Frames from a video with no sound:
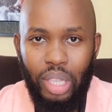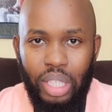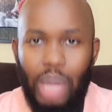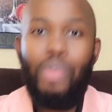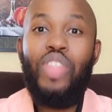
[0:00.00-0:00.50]

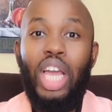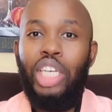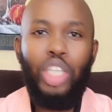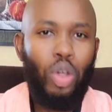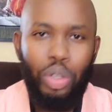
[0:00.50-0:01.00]
Some of the
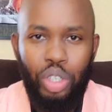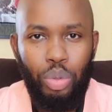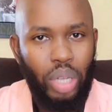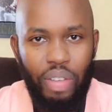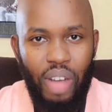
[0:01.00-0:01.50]

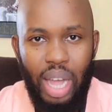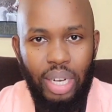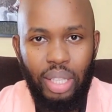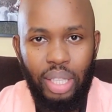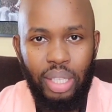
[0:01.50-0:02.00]
ideologies we have
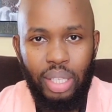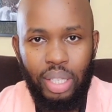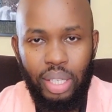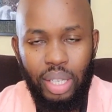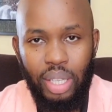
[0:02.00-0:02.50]
had in
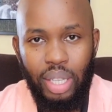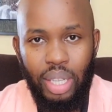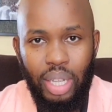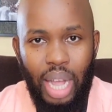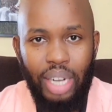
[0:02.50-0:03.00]
these
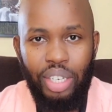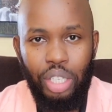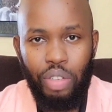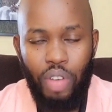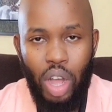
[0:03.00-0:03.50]

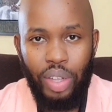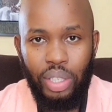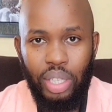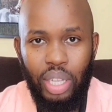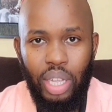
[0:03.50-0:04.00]
countries of
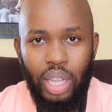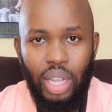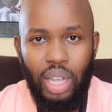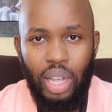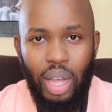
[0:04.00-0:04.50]
ours
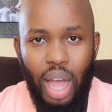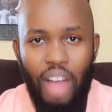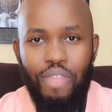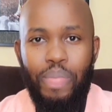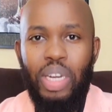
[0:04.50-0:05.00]

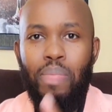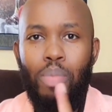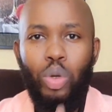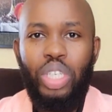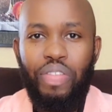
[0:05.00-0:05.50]
have been
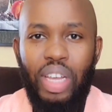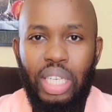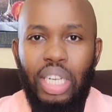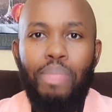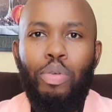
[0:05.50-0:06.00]

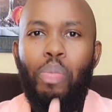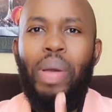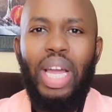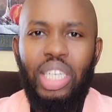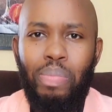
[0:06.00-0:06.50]
motivated and
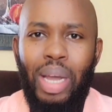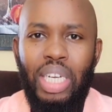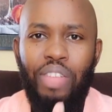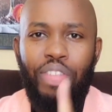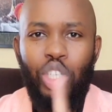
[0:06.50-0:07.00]
propelled
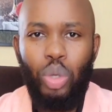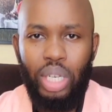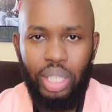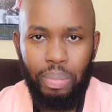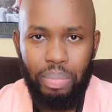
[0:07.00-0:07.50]
by
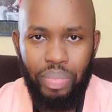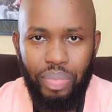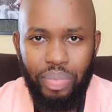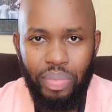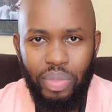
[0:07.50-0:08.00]
individualism,
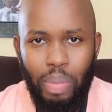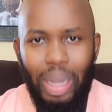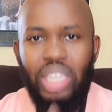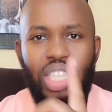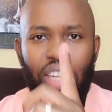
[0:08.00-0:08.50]

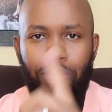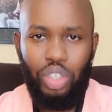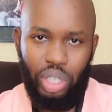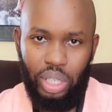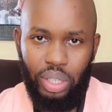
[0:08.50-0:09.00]
by
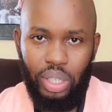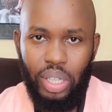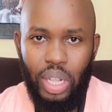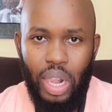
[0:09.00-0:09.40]
selfishness.